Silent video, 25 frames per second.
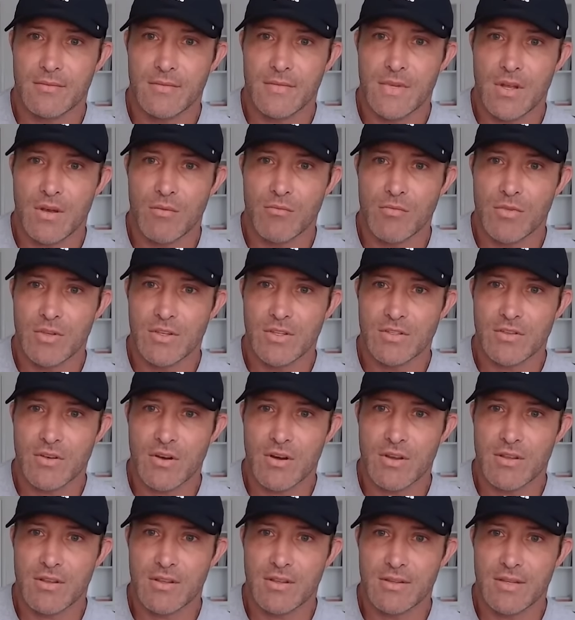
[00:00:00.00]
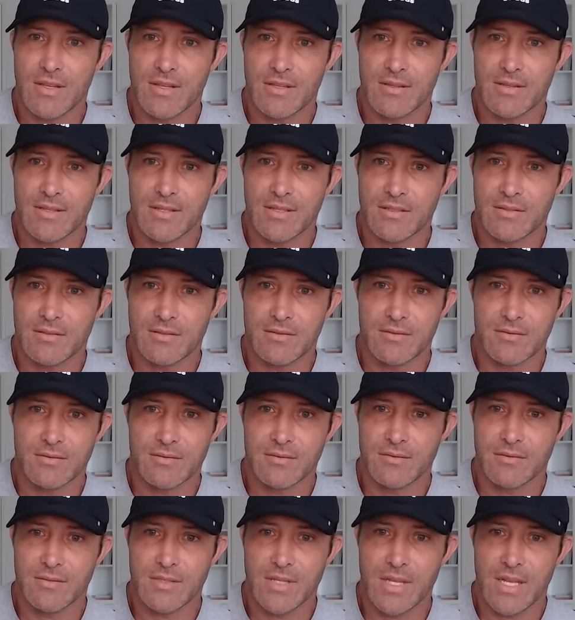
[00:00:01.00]
Yeah, I'm really sorry that, these
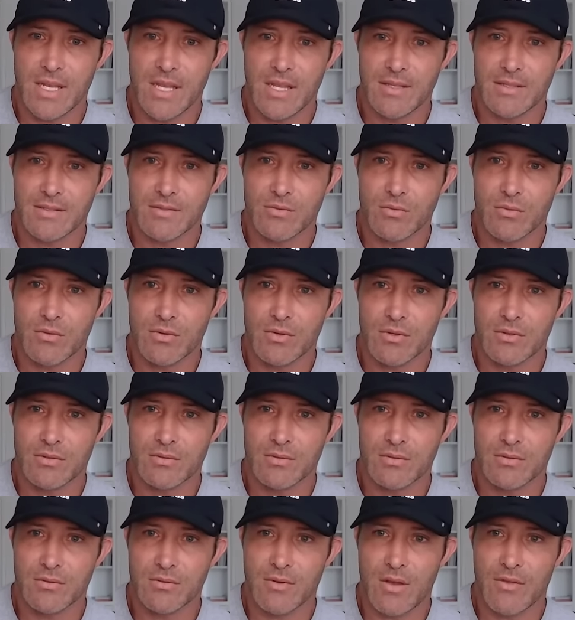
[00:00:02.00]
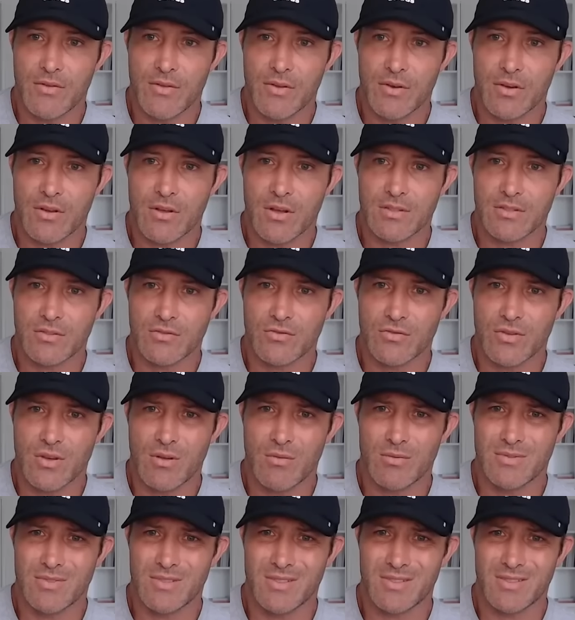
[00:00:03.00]
idiots were out there causing
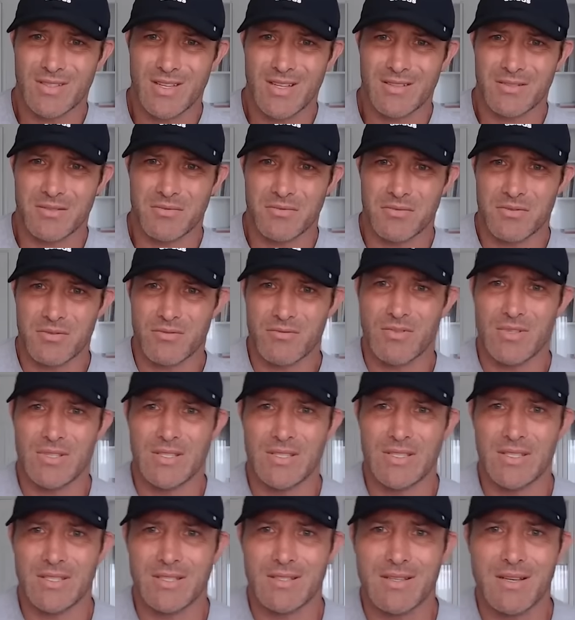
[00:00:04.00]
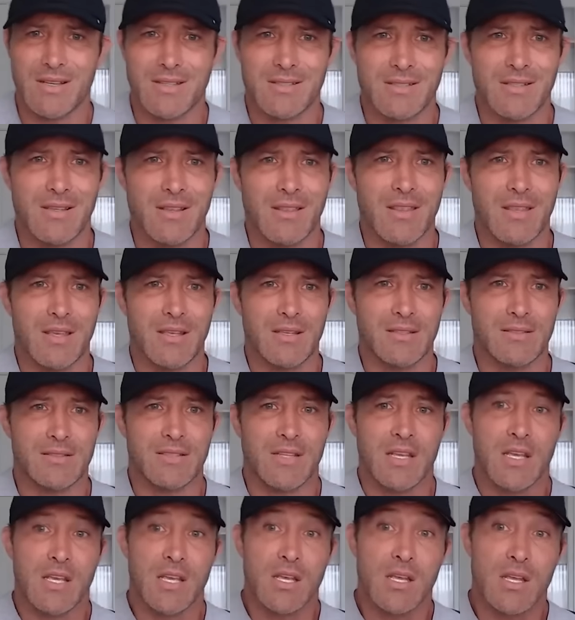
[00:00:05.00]
trouble and just saying some really disgusting things.